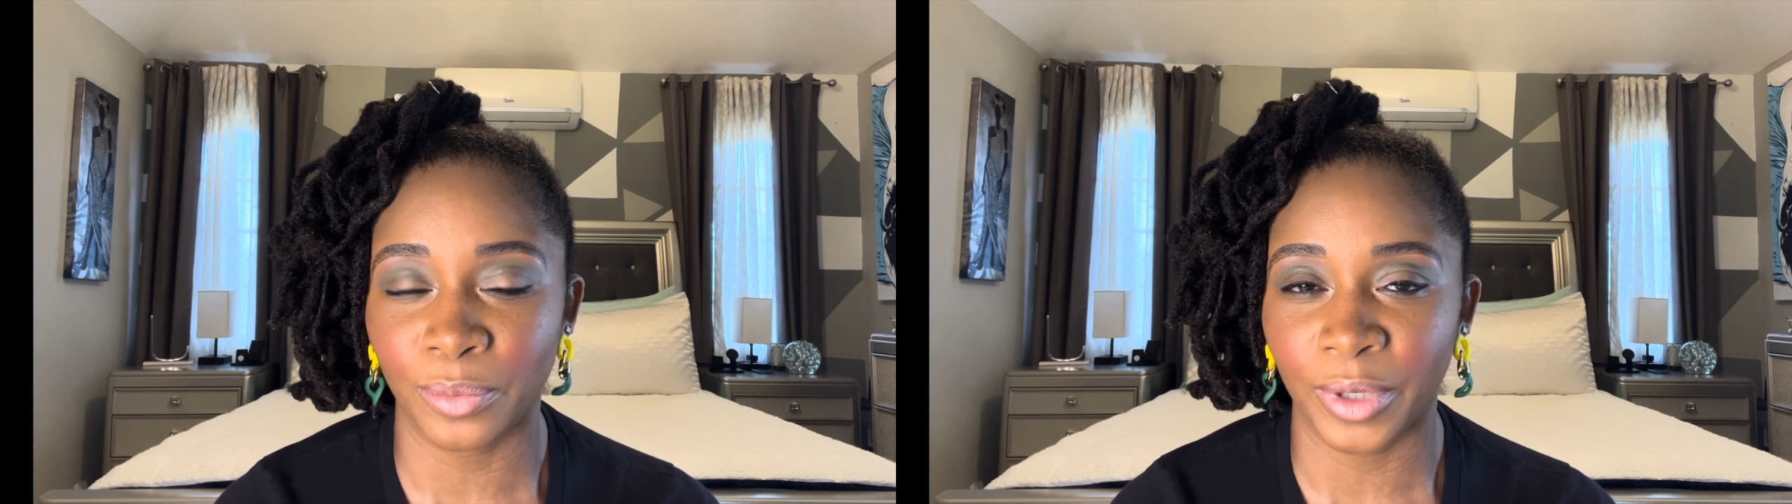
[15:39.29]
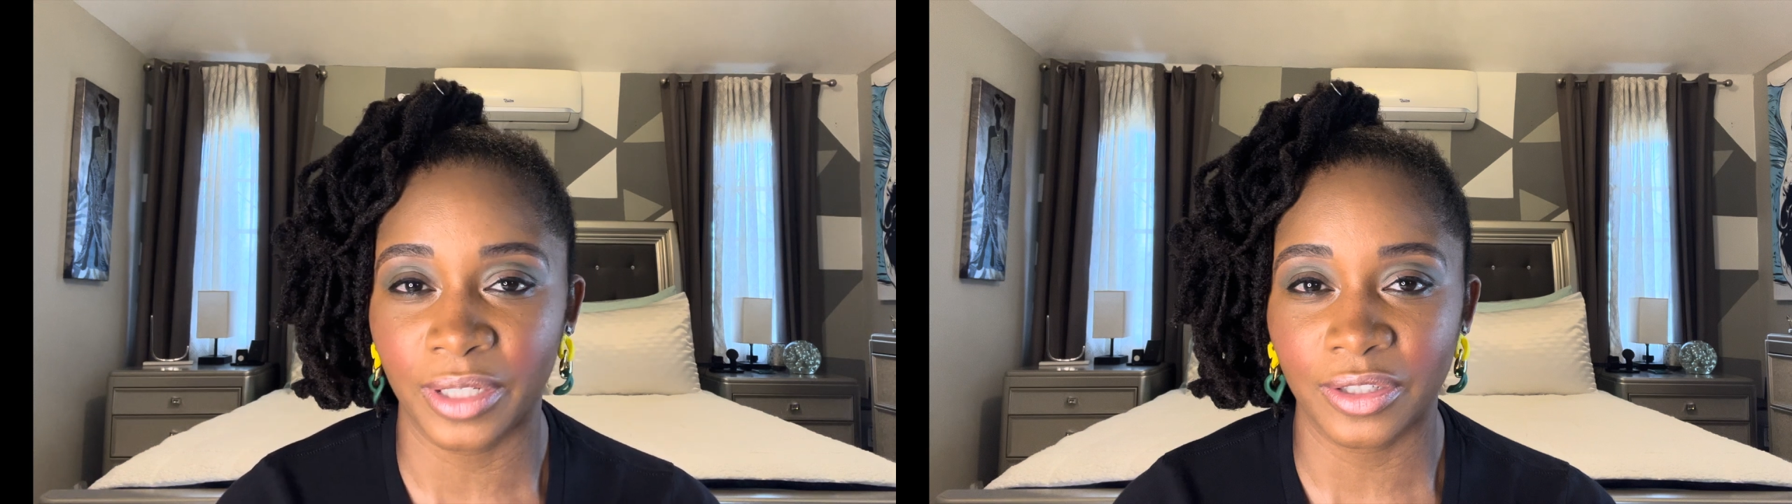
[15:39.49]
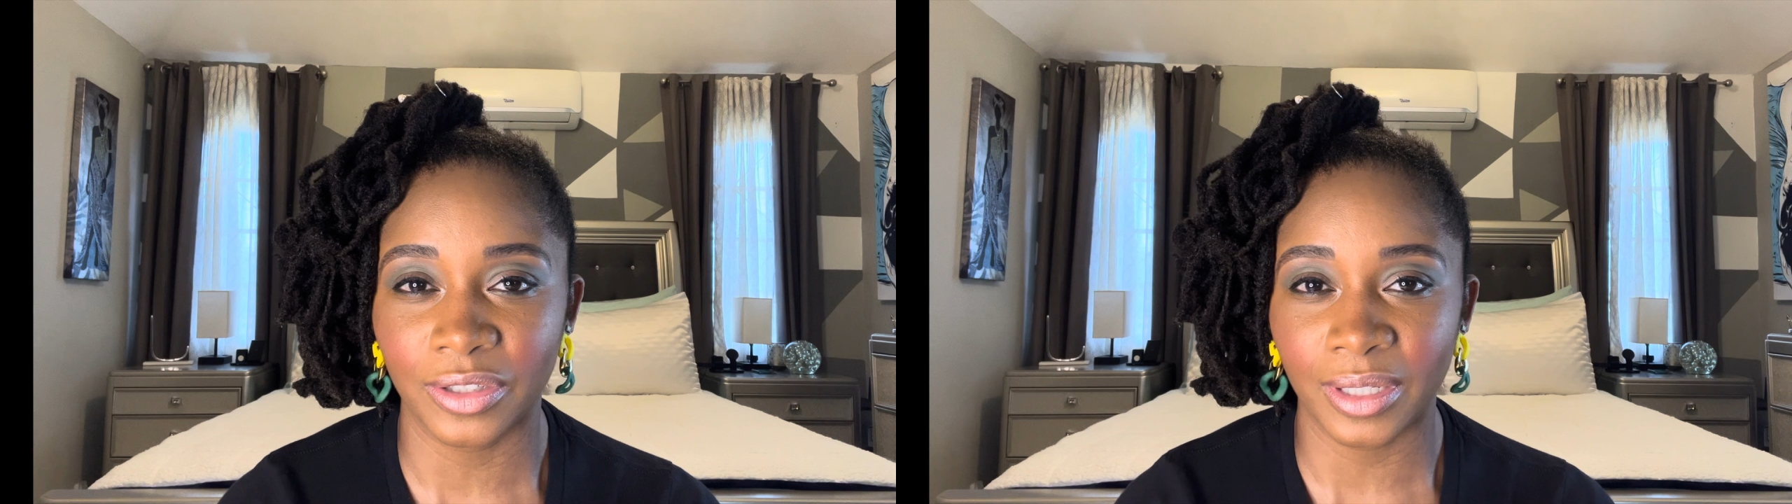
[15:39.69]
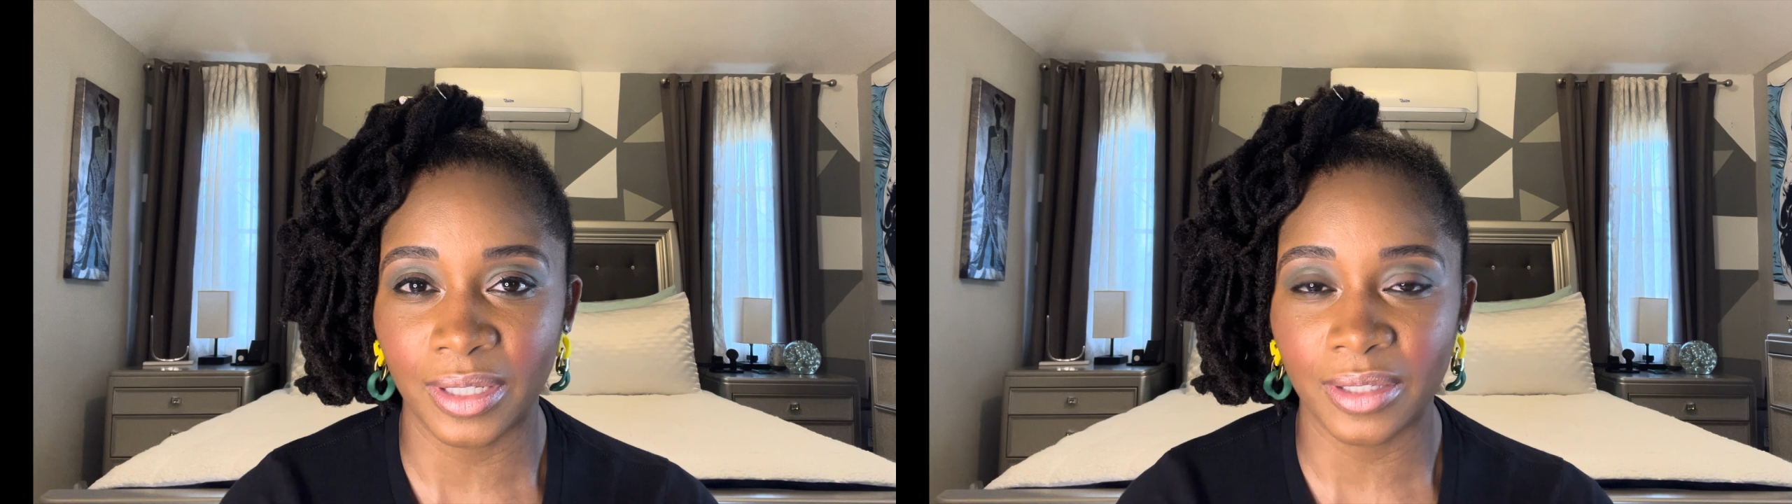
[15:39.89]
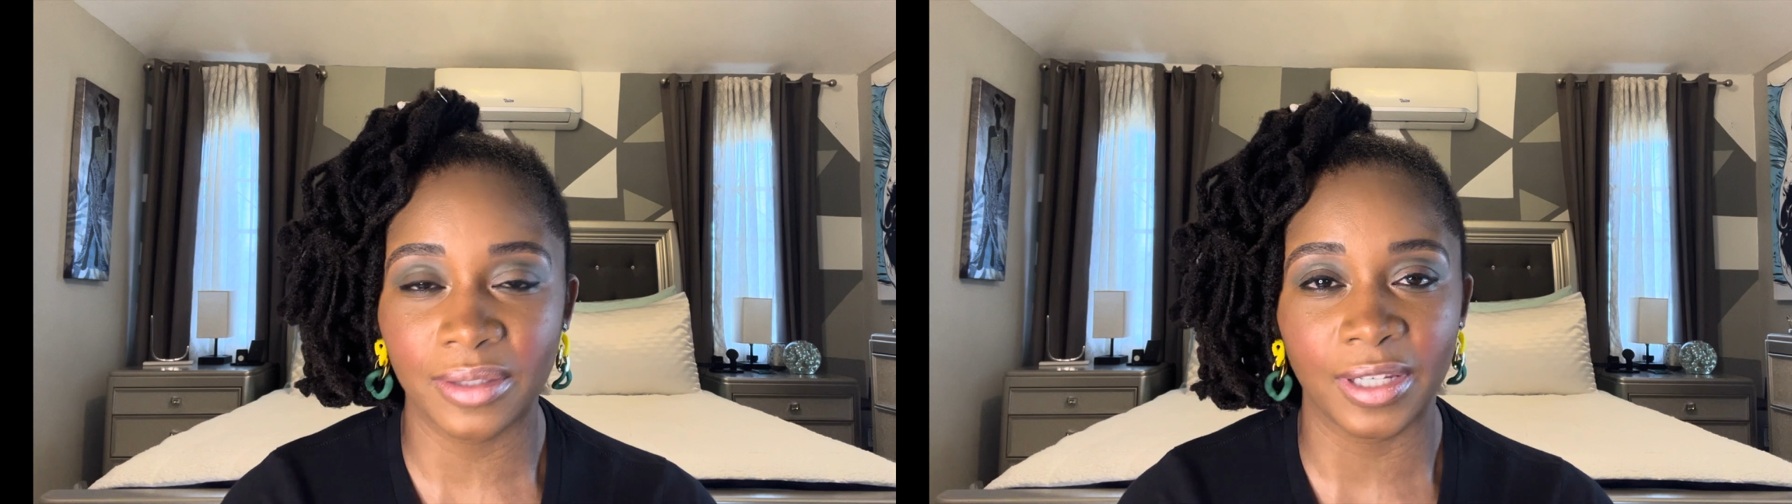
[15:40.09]
which
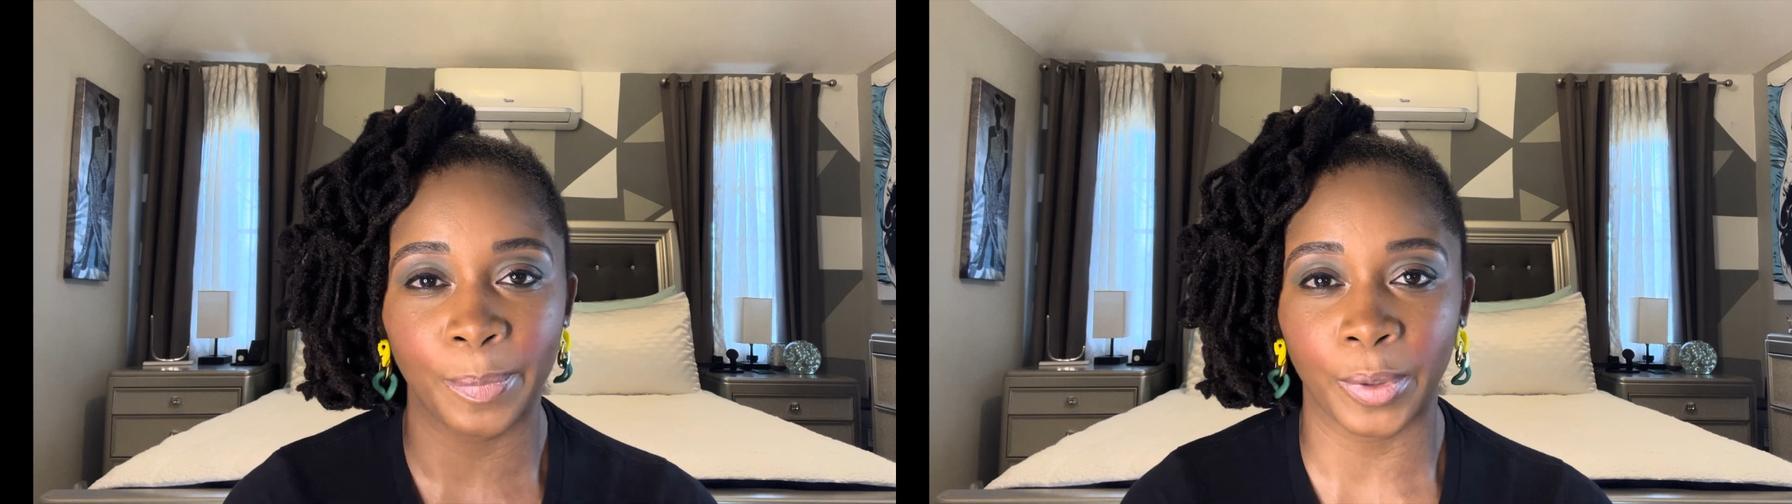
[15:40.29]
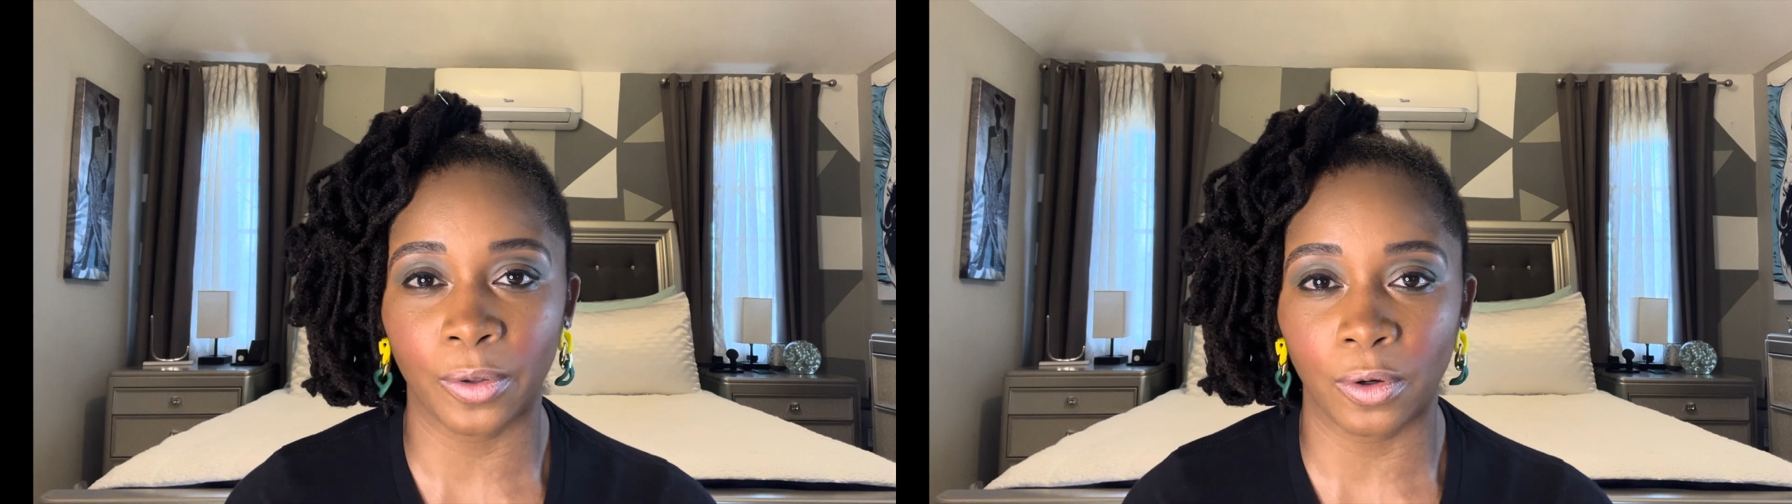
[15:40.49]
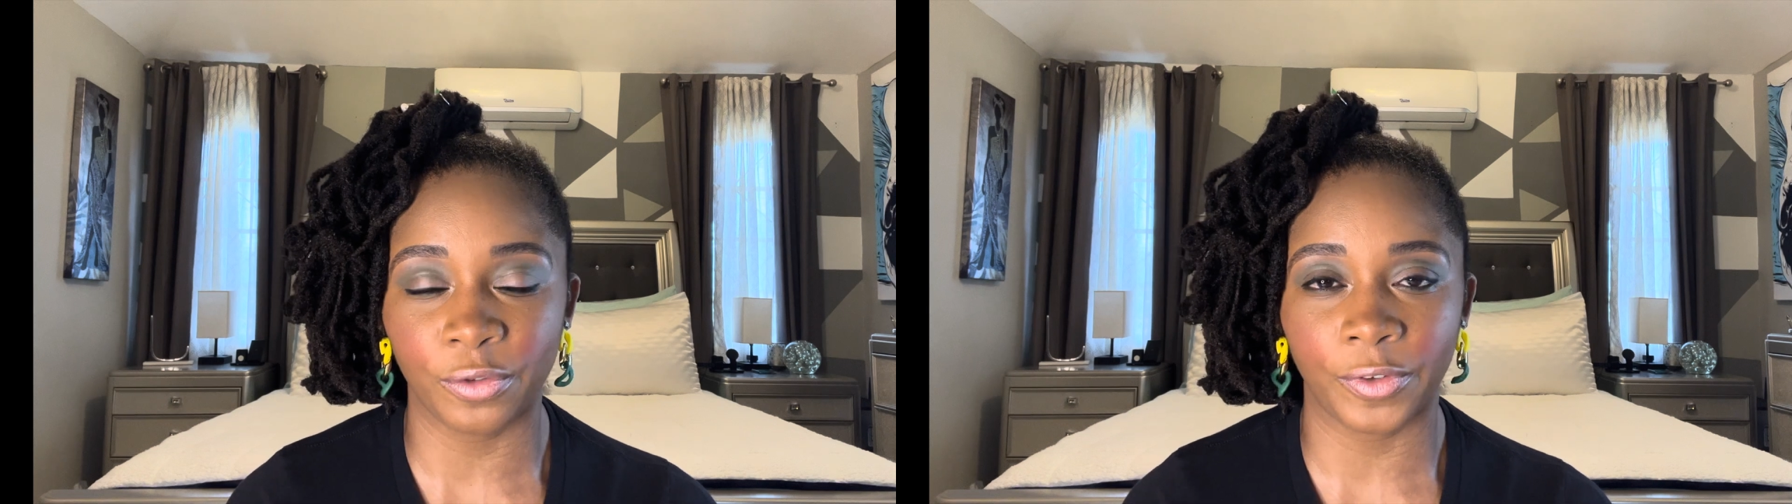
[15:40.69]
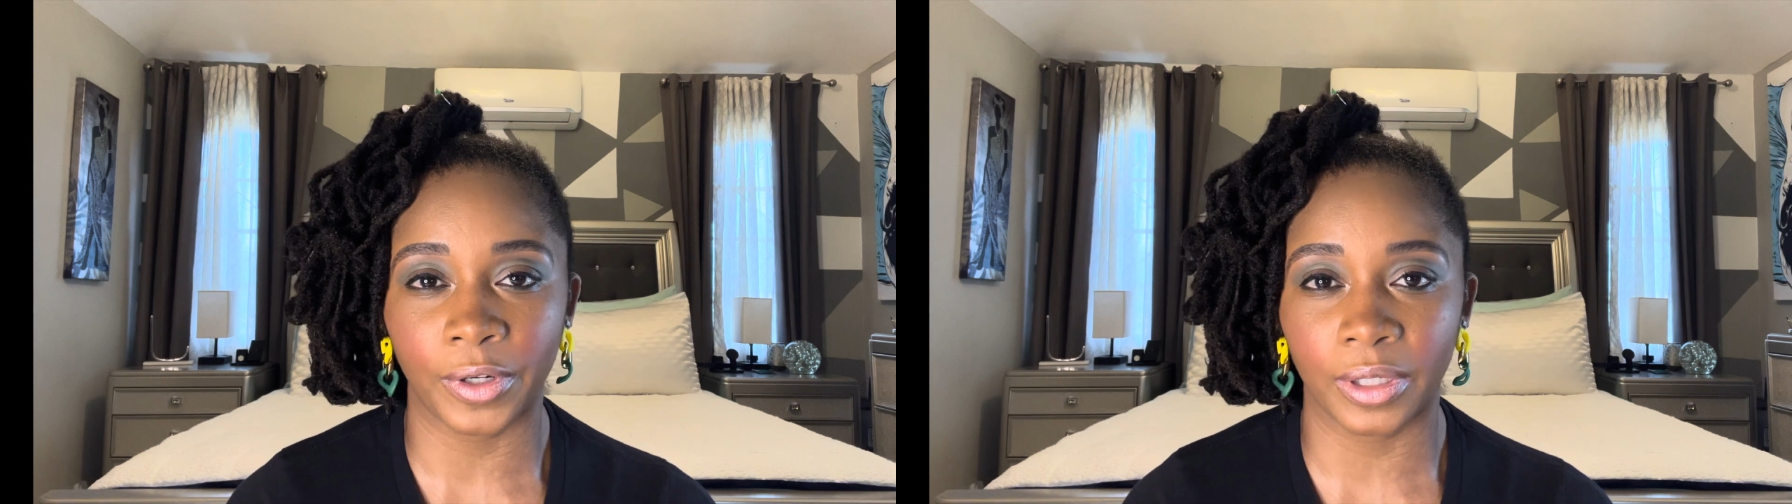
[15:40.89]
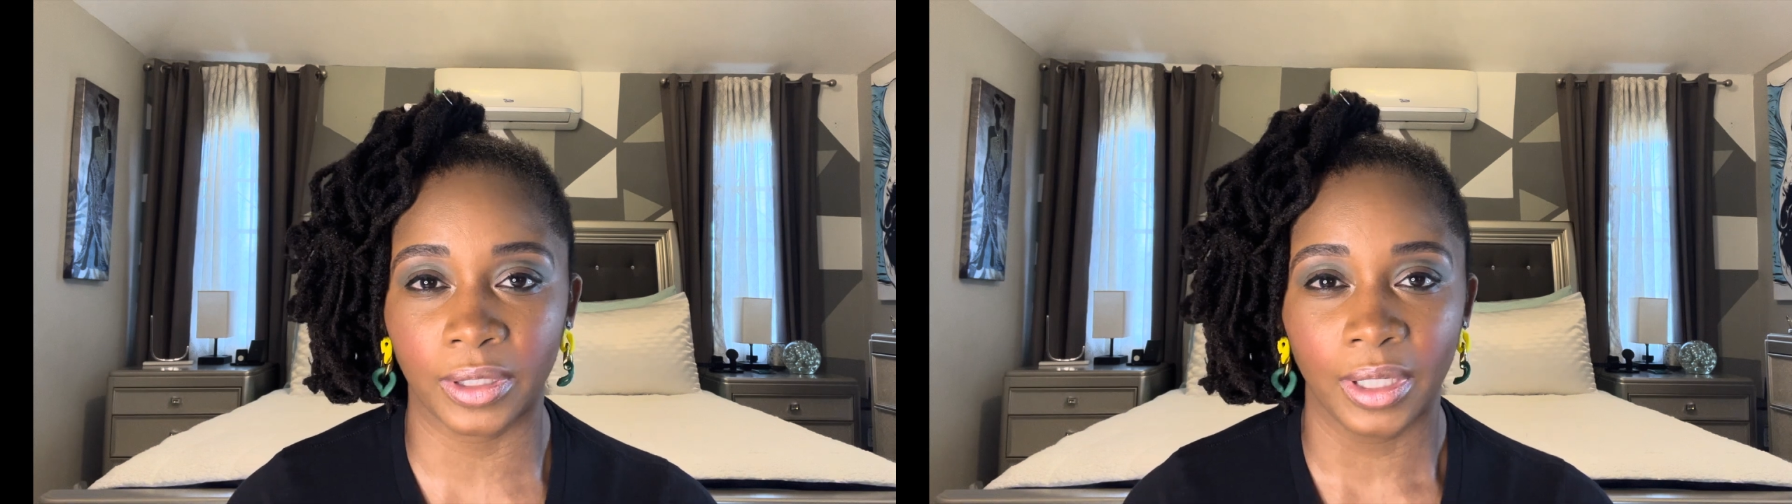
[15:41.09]
is typical
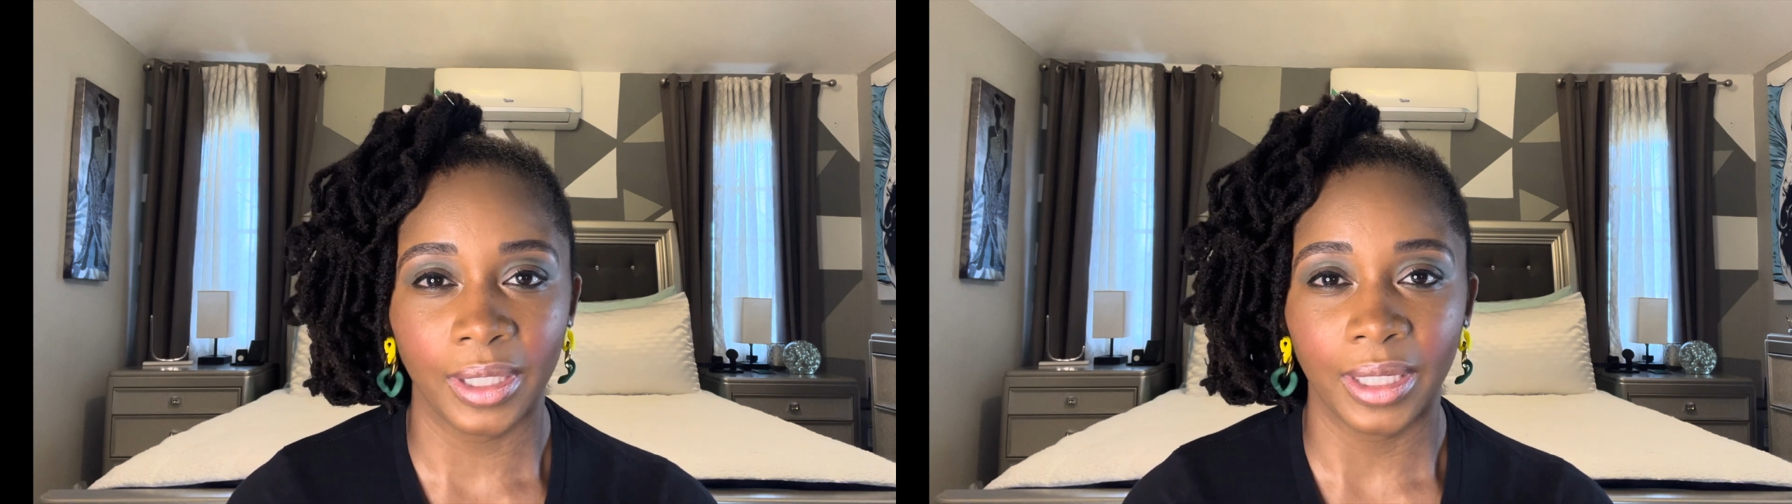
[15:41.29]
for